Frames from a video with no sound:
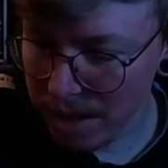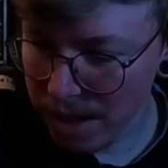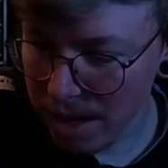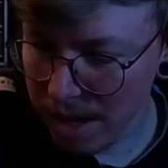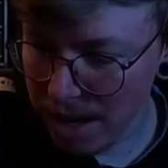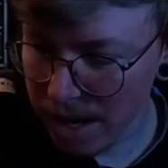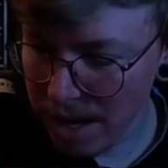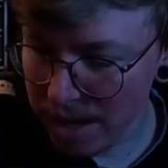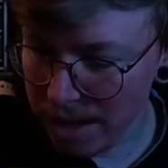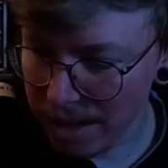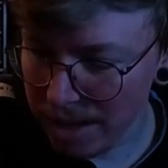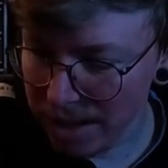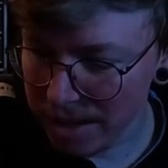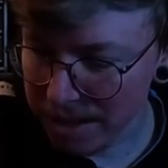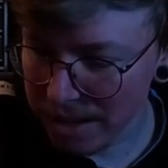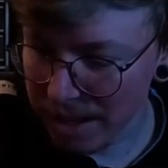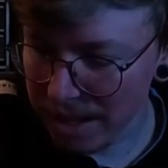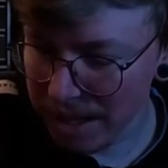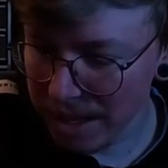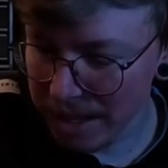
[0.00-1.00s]
So
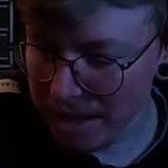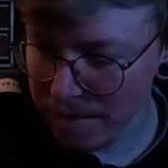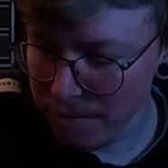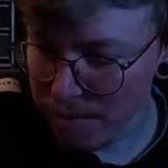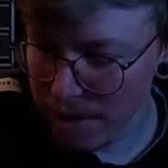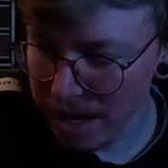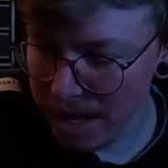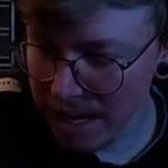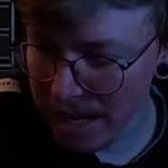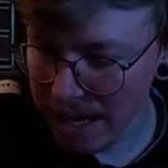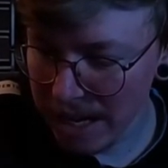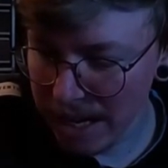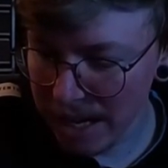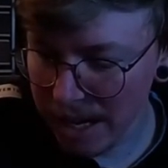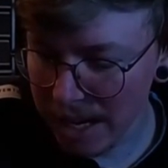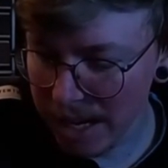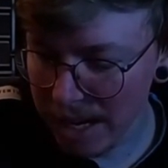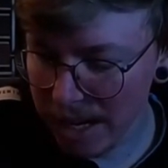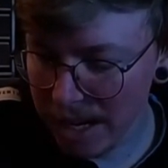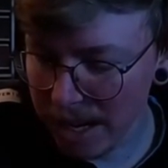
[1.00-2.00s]
I need to really
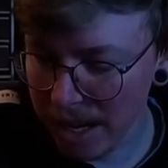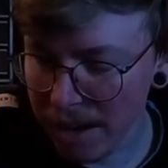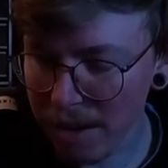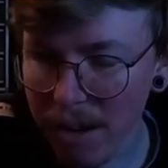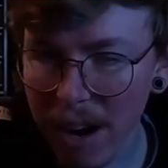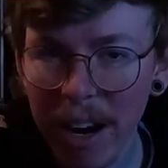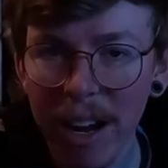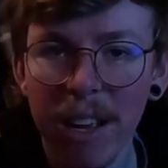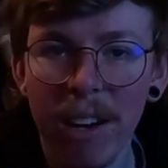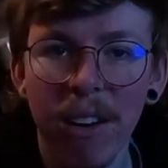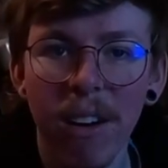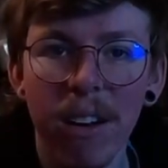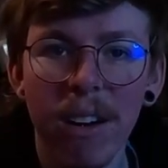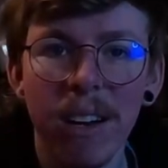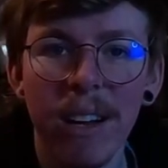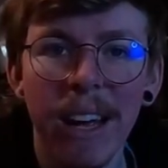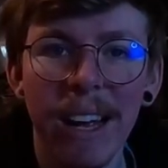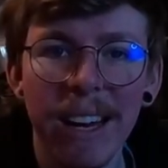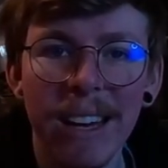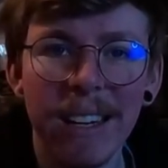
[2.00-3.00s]
get cracking on
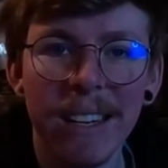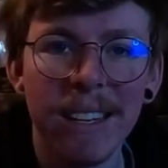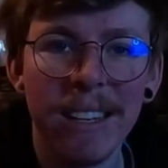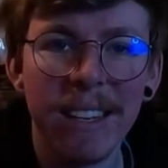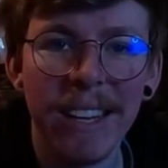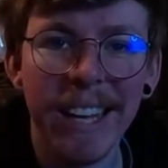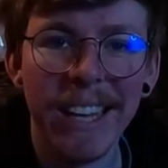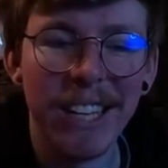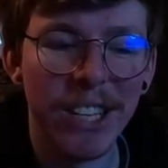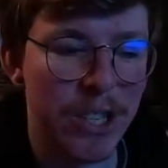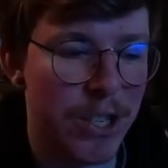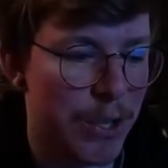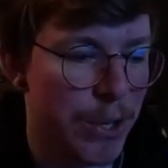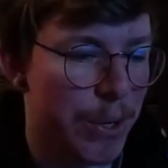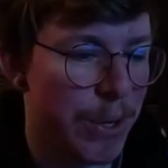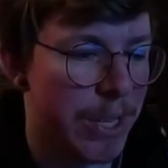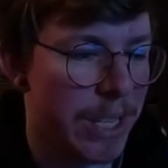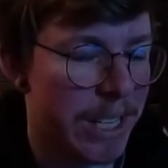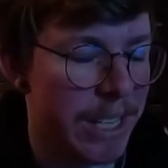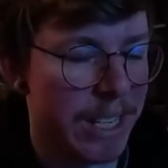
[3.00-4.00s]
and get this
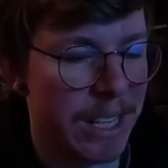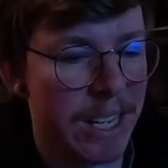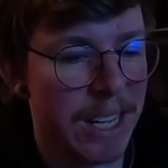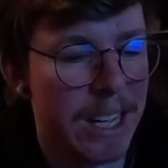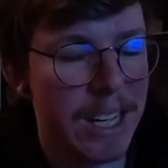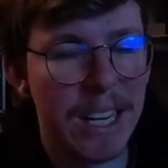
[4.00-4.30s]
sorted.